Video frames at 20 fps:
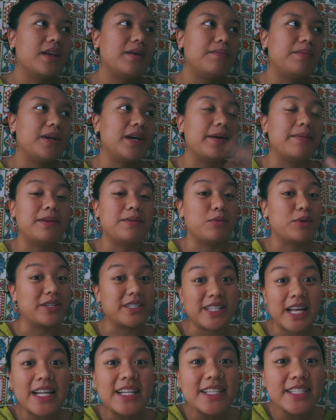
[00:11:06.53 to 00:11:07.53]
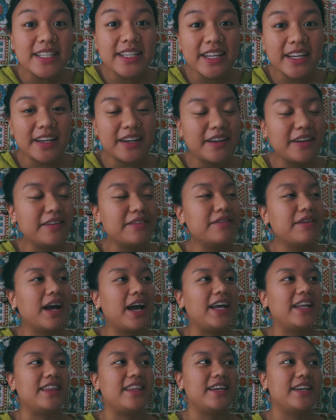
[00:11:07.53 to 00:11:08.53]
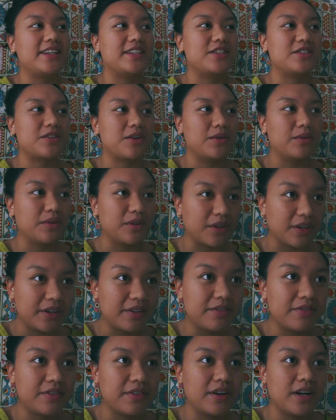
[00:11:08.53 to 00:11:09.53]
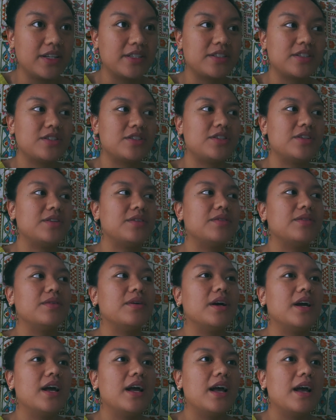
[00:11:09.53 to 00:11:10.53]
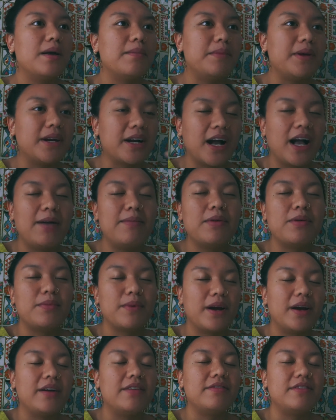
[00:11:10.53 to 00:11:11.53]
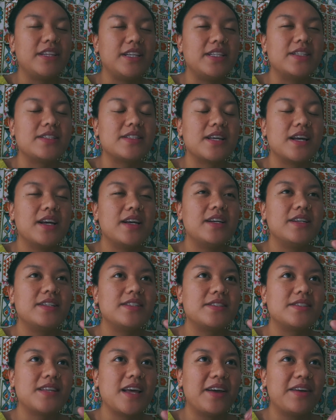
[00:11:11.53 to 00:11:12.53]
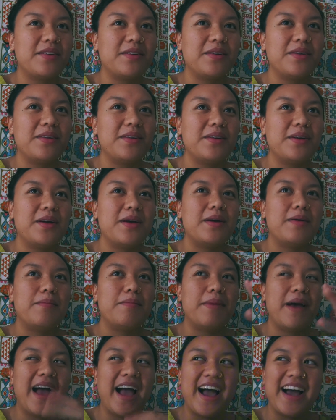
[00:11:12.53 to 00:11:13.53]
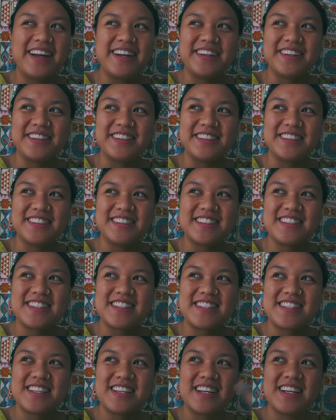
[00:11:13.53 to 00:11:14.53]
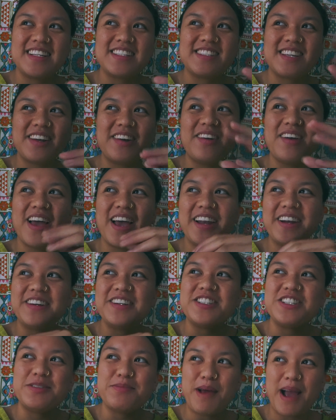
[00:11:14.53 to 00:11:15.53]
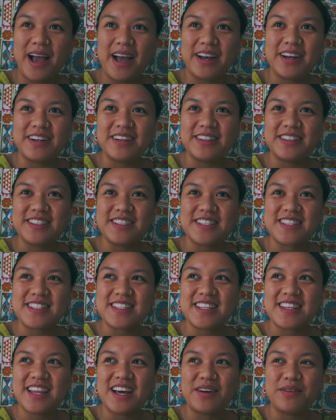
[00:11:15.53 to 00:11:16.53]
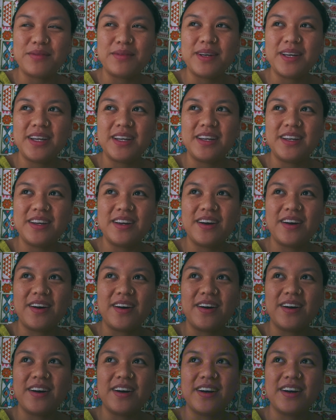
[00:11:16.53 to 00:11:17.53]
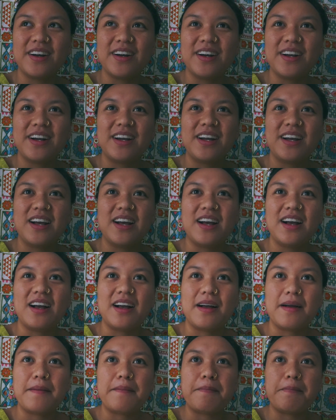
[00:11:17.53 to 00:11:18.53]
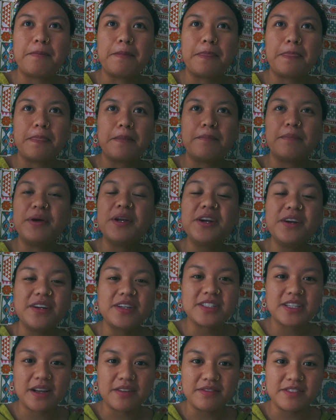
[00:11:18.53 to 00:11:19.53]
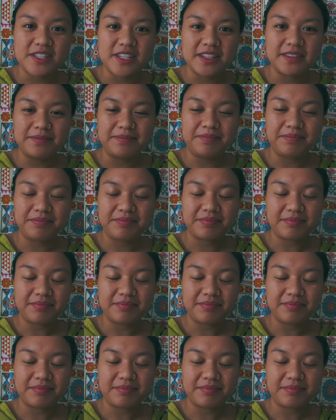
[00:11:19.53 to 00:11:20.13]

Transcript: becoming more sensitive. I think it's so good for us to become aware of these subtle patterns, subtle energy patterns that we are putting ourselves in.